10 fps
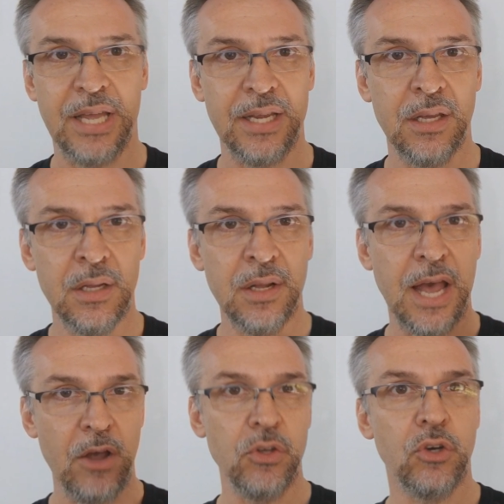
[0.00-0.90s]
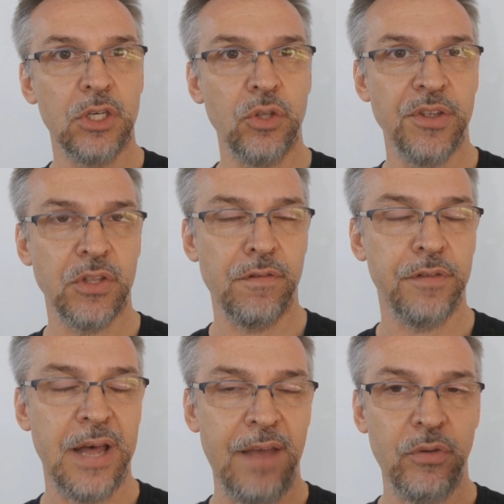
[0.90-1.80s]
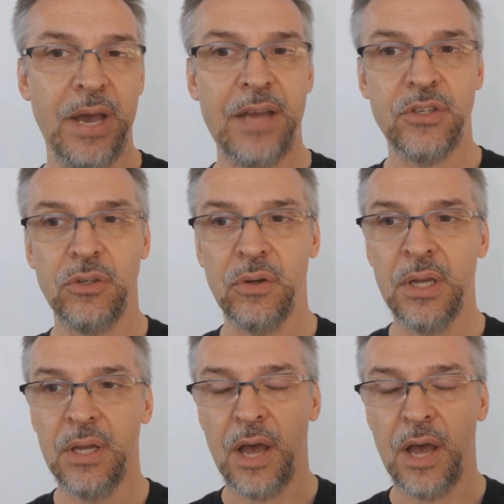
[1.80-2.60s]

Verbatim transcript: like how you could do this on the fly if you had to.